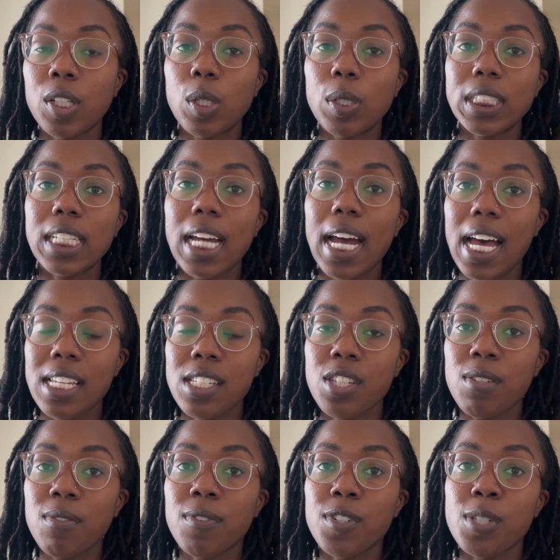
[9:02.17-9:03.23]
going to ask
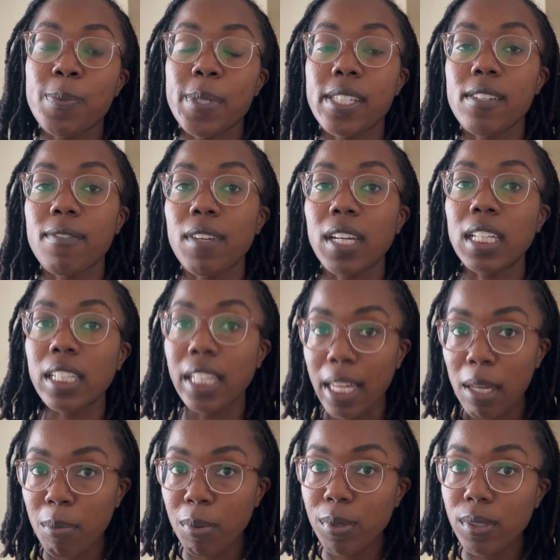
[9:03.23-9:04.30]
you for specific
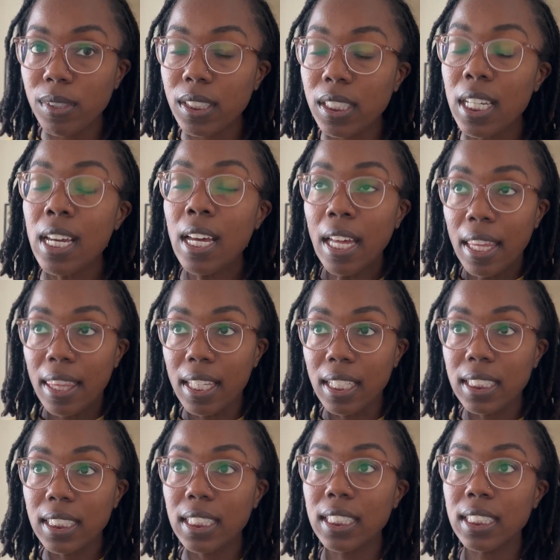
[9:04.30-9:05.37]
labels.
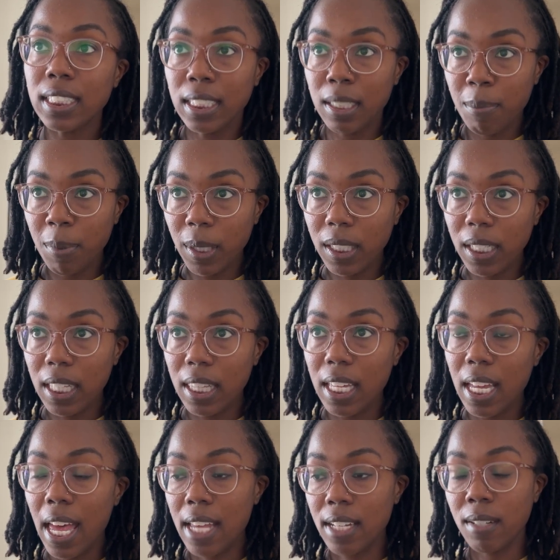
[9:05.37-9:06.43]
This is typically
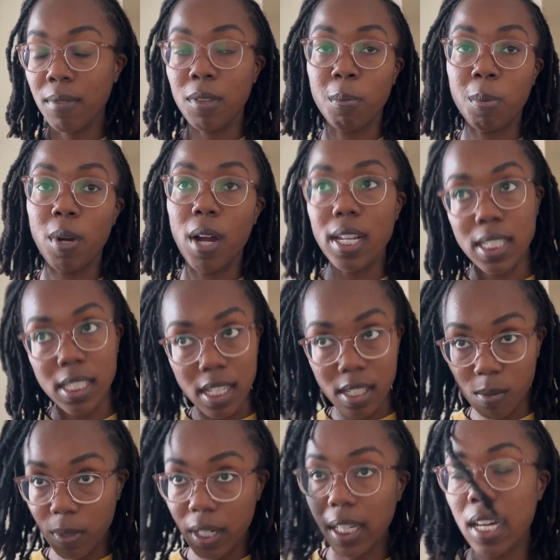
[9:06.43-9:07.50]
the end of the
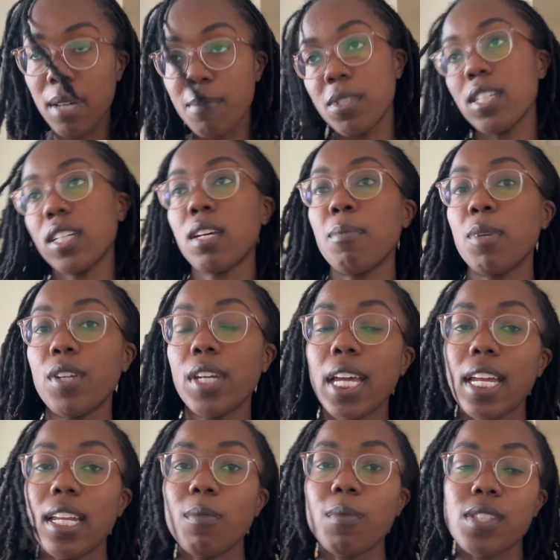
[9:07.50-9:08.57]
process when it comes to
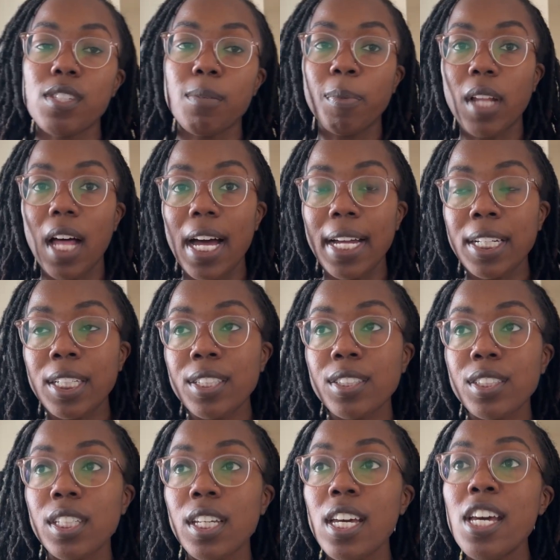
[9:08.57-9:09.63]
communicating with
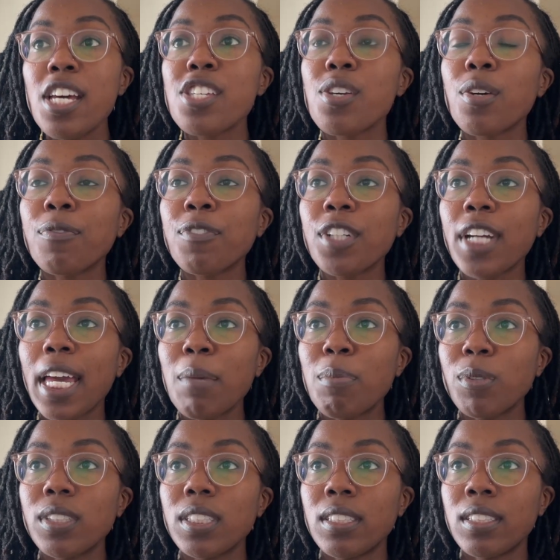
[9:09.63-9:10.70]
suppliers. So if you're
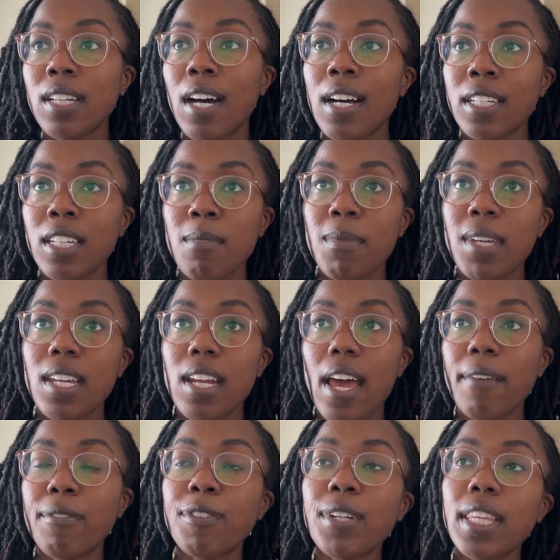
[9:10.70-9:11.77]
able to document
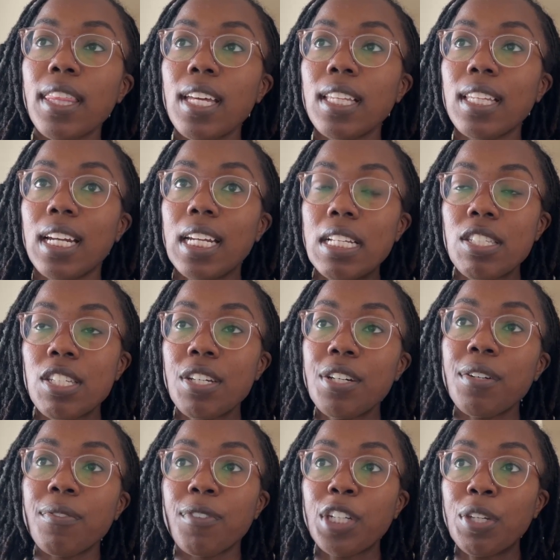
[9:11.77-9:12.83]
everything that it
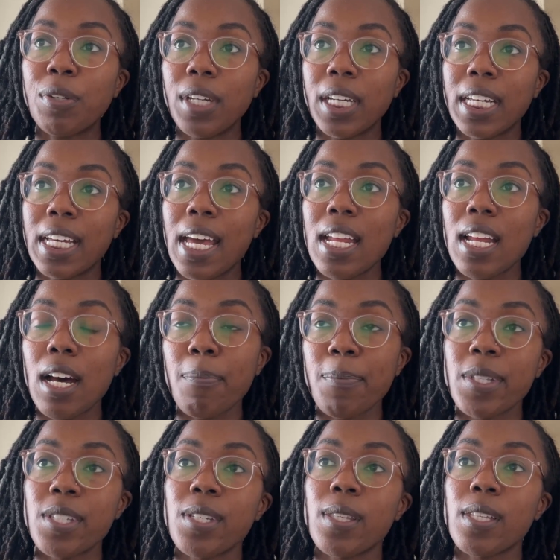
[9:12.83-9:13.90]
took for you to get
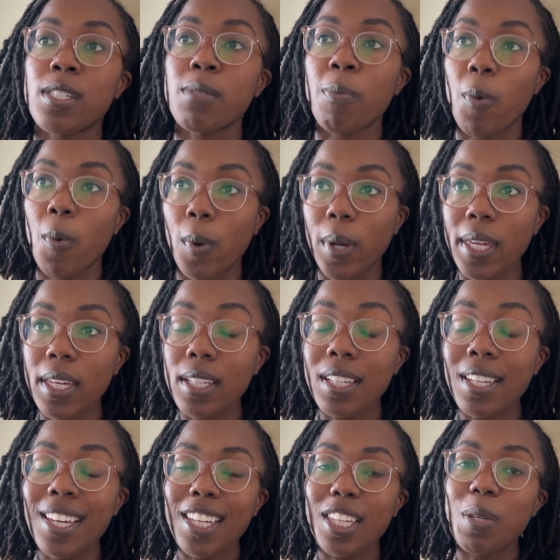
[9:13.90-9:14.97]
up into this point,
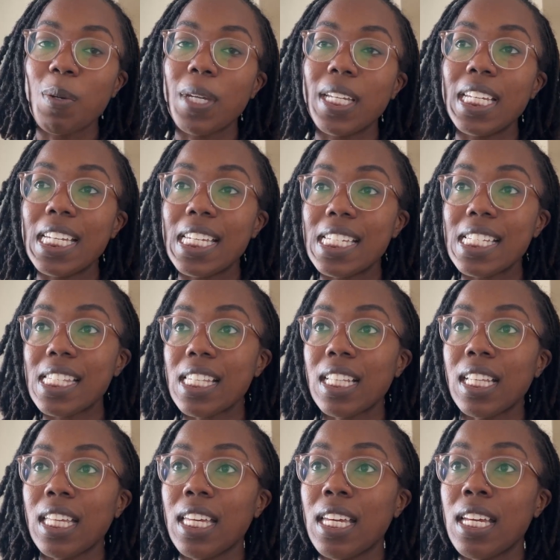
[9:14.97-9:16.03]
you can
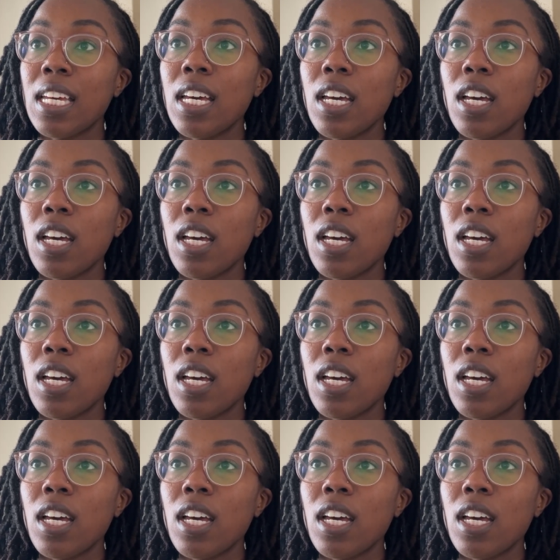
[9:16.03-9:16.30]
easily